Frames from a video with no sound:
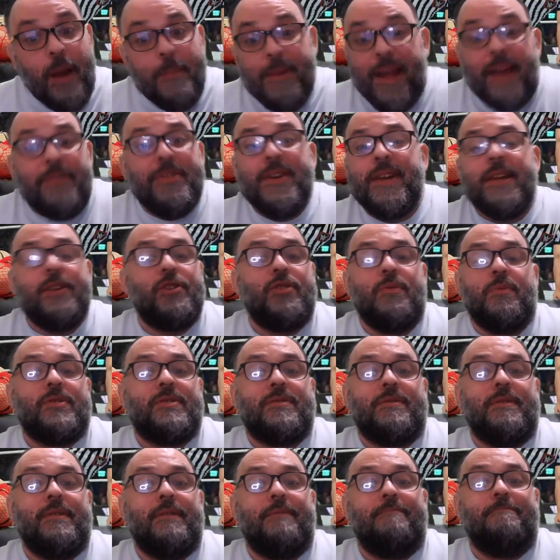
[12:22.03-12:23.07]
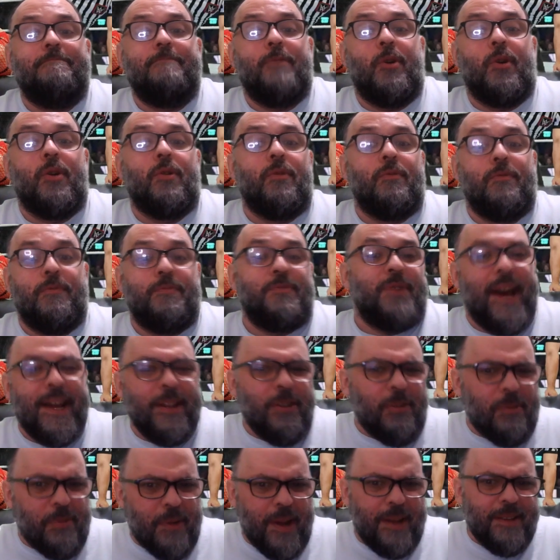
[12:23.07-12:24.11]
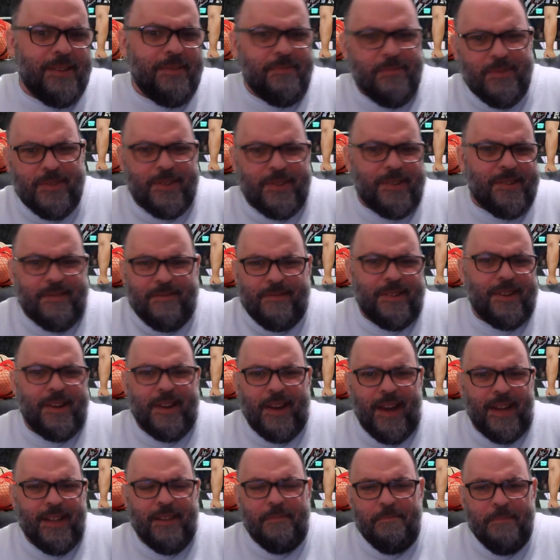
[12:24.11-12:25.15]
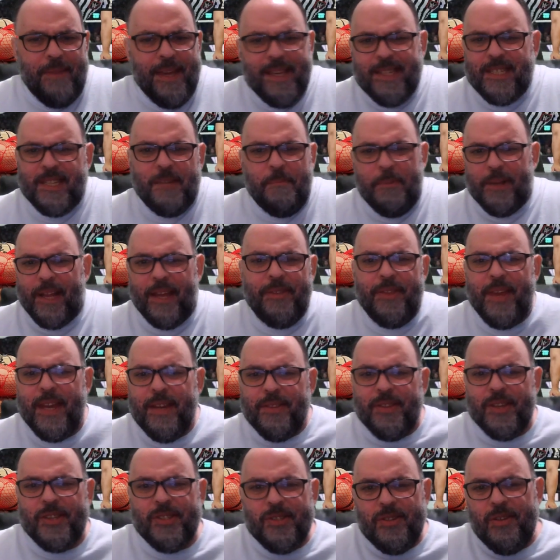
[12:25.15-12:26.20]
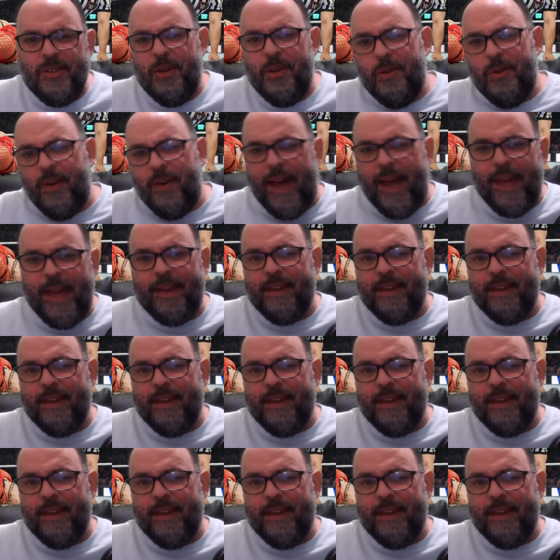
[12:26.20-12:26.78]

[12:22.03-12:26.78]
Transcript: I mean, I think her title run kind of missed, but I think this new